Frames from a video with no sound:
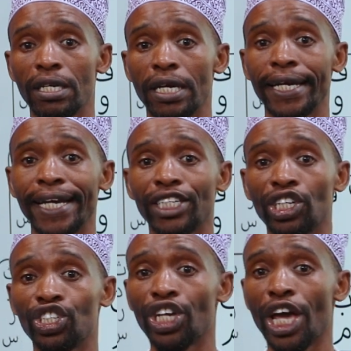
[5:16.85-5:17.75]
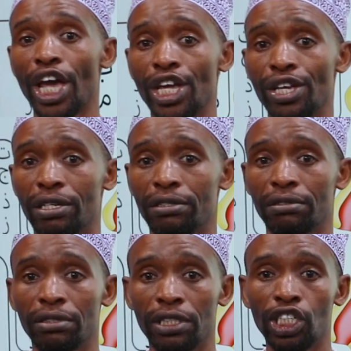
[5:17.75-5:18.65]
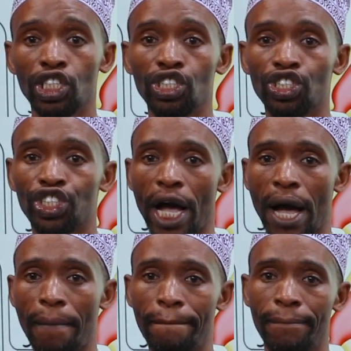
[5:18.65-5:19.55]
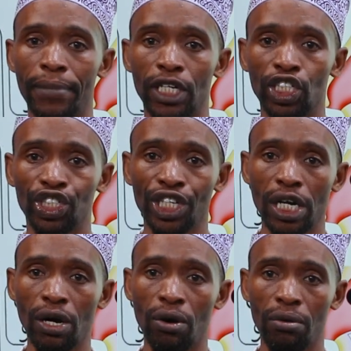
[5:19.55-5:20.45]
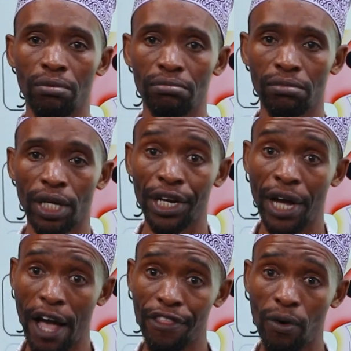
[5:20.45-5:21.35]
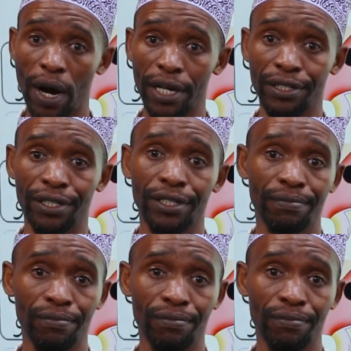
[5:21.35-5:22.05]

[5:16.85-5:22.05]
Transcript: letter J in jam, jingle, In other words,